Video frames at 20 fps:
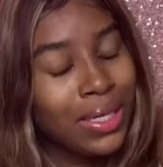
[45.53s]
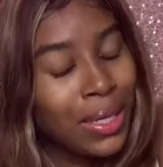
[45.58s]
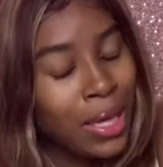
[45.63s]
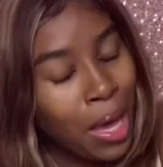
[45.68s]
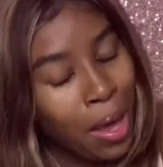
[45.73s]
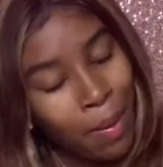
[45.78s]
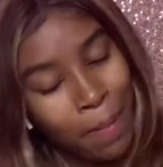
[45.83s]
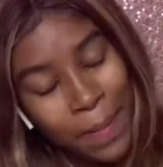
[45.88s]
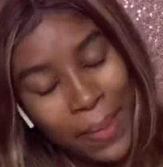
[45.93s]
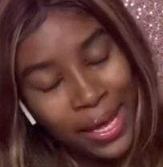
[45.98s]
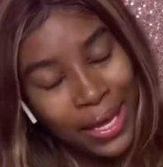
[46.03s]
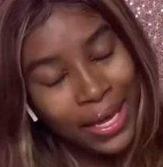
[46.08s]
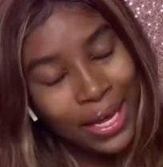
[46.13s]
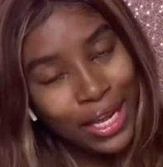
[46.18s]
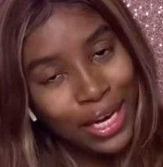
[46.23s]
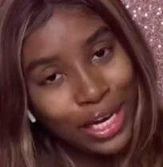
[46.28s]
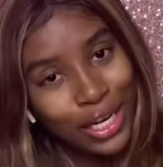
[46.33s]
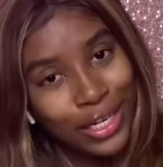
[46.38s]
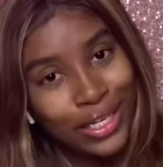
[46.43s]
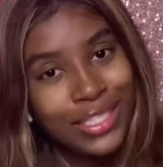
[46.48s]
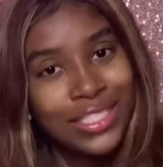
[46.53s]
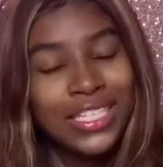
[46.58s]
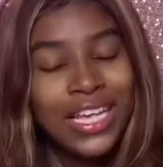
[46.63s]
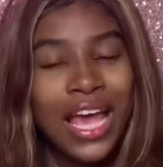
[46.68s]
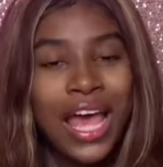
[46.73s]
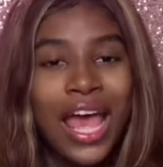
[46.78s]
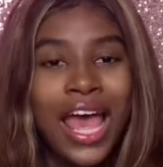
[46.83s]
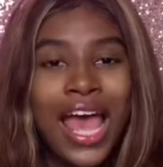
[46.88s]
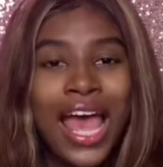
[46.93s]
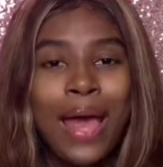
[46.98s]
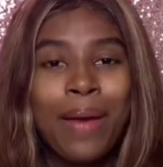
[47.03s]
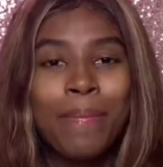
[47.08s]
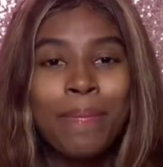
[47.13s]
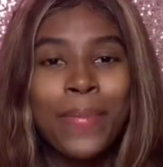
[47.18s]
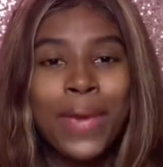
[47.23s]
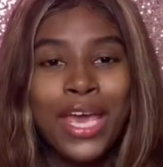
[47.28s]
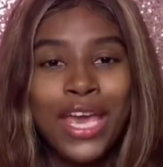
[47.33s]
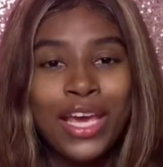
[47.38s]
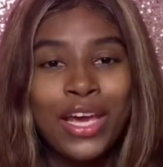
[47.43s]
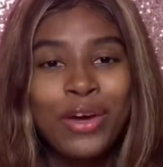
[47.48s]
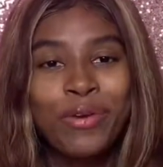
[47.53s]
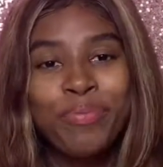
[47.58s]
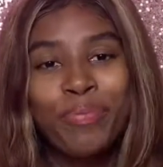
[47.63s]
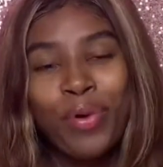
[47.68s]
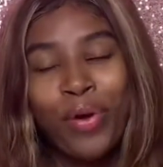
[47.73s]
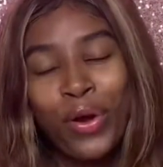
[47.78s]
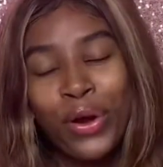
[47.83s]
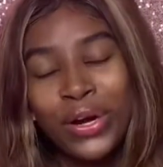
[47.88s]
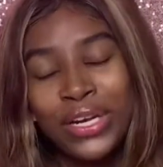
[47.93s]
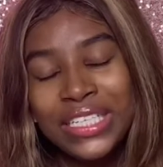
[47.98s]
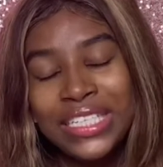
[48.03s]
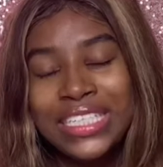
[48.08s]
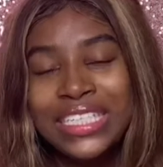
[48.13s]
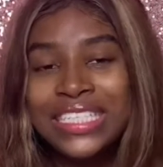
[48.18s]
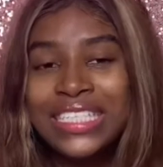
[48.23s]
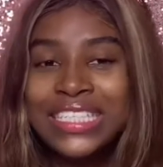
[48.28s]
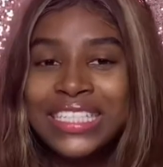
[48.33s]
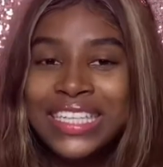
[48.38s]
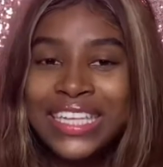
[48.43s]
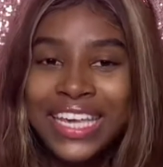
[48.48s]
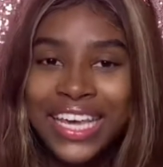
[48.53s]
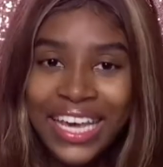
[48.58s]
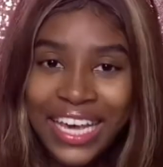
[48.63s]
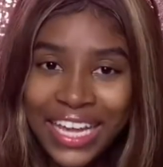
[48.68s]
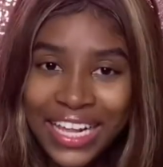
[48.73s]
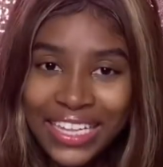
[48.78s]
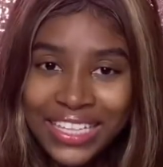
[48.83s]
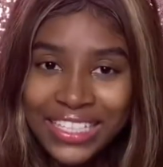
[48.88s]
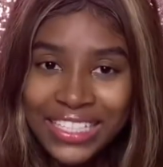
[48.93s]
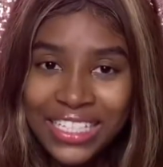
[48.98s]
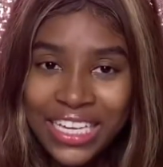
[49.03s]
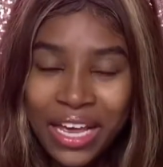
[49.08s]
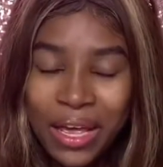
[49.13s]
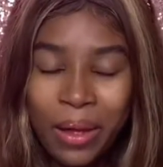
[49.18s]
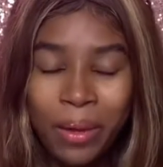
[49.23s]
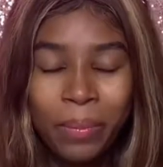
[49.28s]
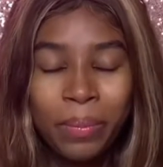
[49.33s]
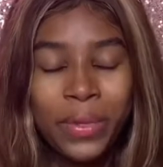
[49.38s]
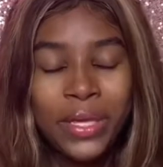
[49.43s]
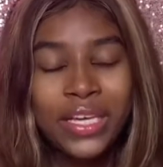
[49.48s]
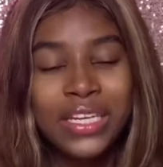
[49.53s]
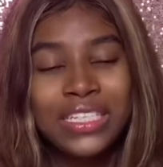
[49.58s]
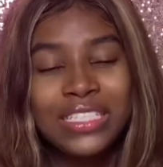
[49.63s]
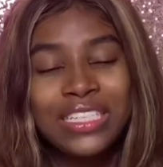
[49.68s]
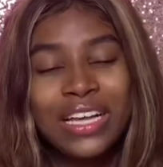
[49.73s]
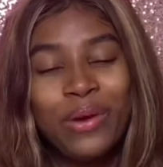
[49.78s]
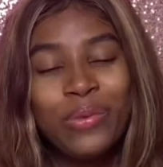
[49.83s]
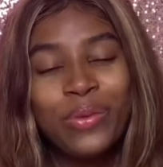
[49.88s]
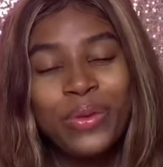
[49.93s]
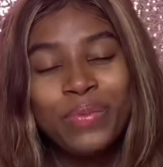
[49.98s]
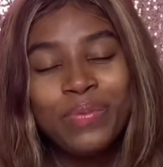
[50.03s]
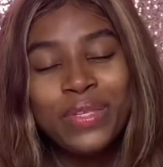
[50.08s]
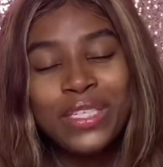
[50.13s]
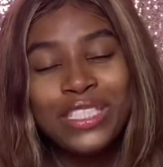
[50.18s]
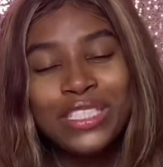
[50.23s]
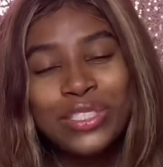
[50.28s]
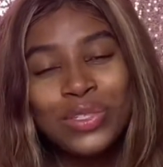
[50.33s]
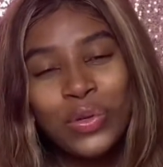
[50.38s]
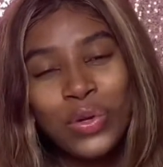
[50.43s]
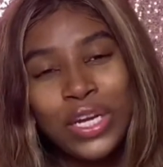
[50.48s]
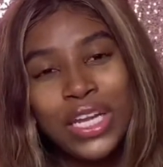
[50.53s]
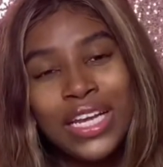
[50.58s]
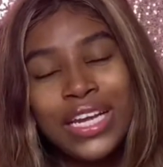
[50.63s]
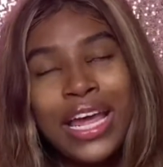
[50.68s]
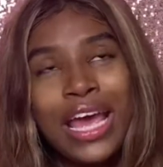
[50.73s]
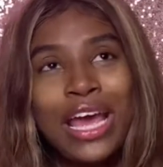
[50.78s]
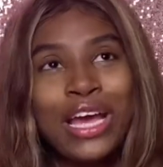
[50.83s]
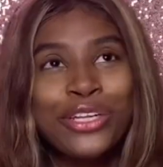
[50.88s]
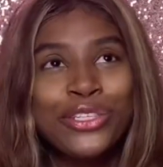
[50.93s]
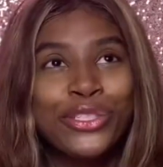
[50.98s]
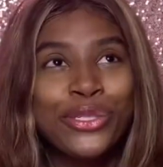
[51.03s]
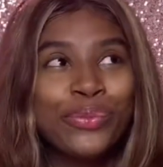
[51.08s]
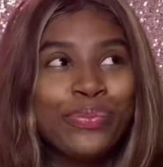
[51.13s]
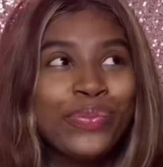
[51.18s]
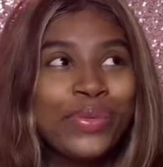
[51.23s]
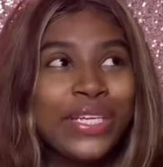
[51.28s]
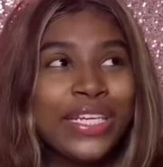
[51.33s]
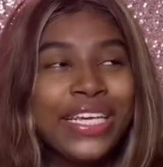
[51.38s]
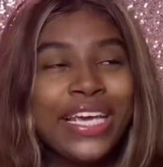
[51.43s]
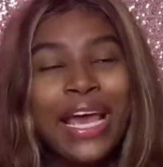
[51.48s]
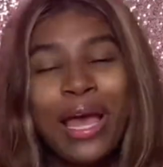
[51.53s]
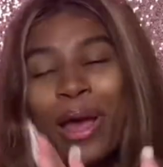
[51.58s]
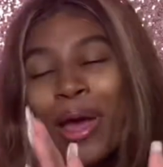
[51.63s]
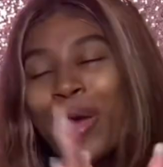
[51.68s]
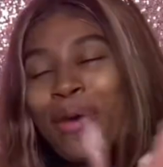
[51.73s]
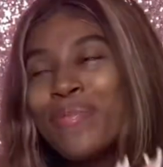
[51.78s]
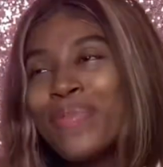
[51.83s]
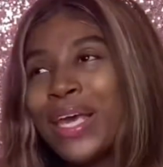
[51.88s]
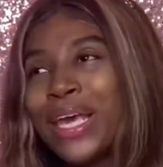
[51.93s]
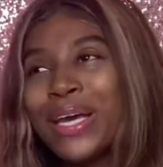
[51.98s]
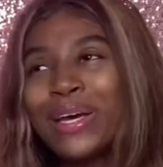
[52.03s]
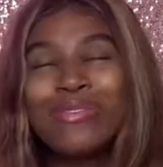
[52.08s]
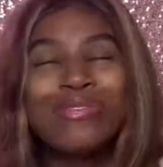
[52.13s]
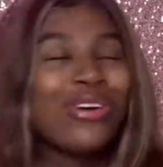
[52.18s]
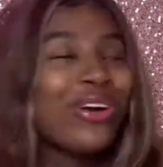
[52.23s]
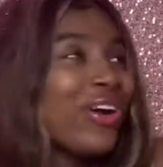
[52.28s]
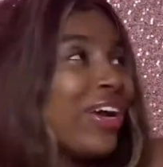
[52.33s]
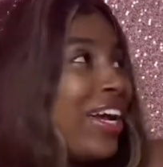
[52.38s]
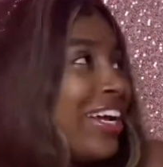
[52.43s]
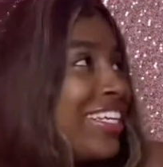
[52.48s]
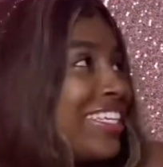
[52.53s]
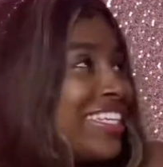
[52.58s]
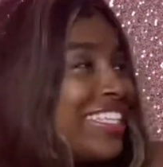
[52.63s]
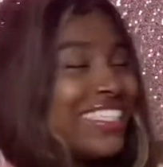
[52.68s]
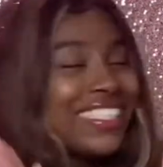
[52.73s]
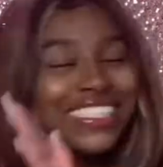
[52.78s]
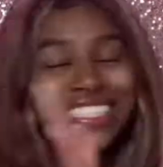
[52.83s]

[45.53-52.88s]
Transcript: beginner's makeup artist kit because I will be starting to be a makeup artist.